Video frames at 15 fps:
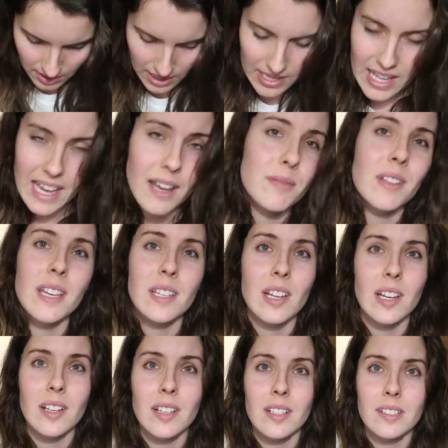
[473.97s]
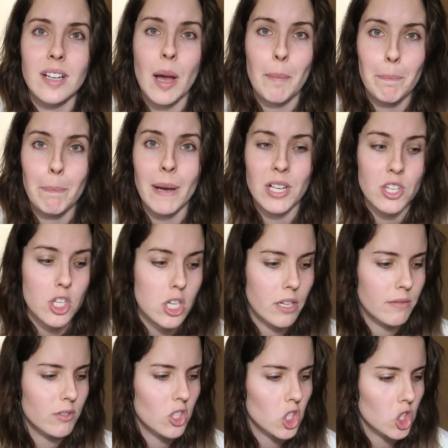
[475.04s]
And I have like a bunch
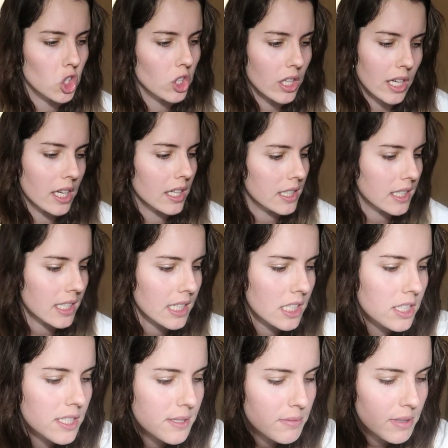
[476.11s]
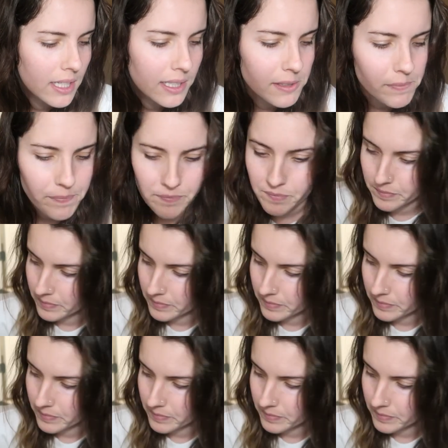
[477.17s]
of granola in here as well.